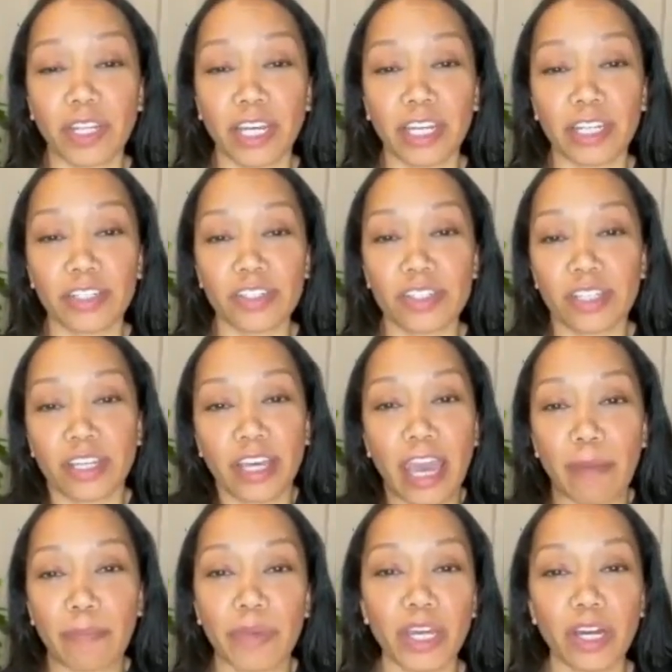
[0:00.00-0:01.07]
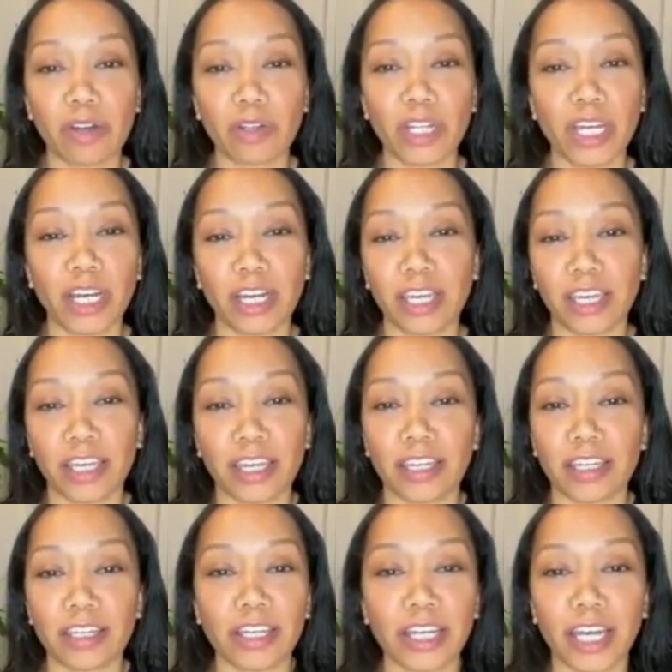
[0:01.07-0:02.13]
like just a
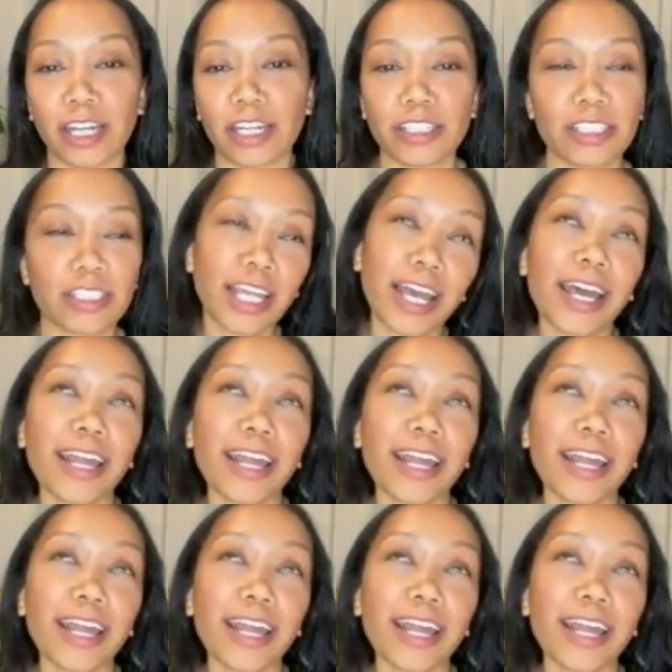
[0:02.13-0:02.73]
happy-go-lucky kind of just,